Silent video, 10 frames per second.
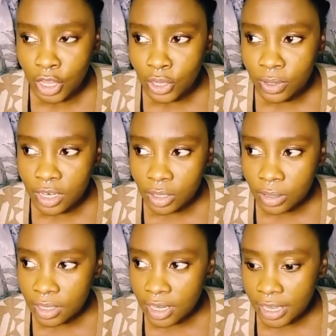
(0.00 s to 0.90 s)
You need
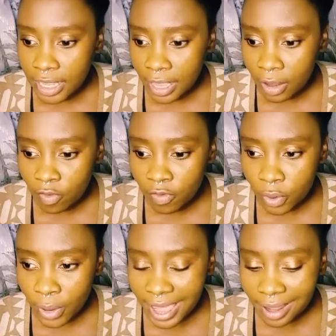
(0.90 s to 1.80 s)
to take care of
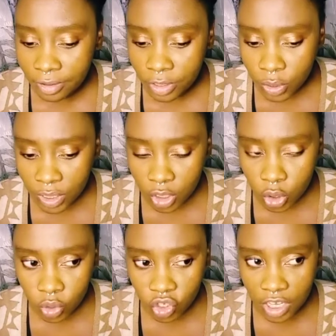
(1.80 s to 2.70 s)
your health. You need
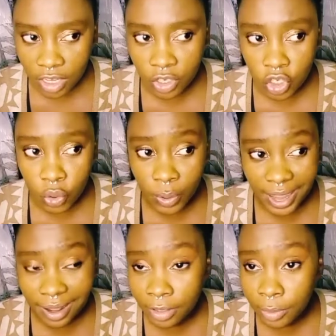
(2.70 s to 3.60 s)
to cherish your
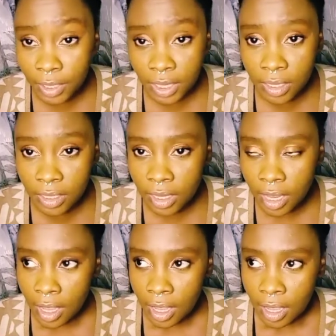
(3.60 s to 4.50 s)
health, because
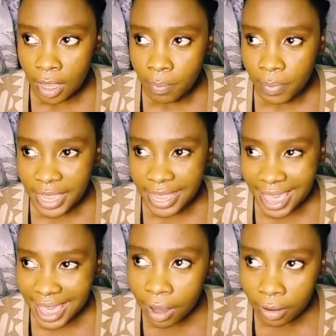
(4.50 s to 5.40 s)
being
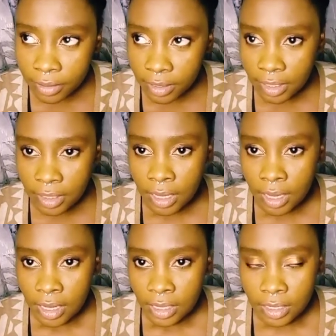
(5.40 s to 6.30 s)
healthy
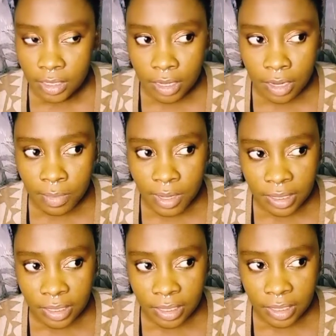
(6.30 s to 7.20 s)

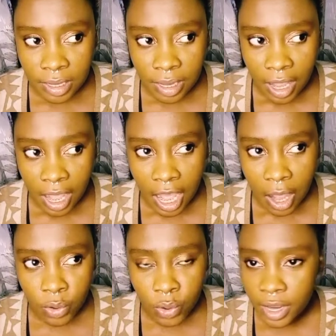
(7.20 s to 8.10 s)
determines
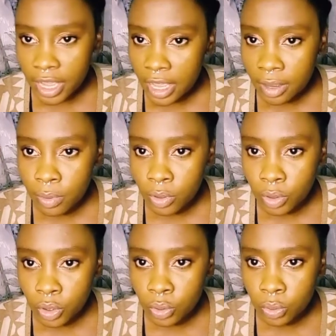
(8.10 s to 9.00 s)
how you're able
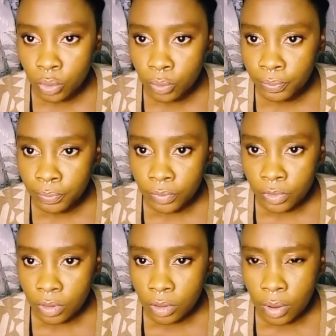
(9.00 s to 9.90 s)
to,
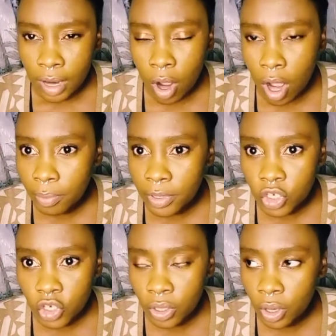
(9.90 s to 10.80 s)
you know,
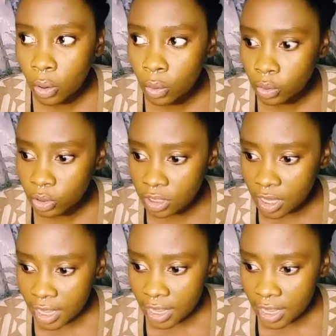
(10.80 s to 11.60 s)
accomplish your goals.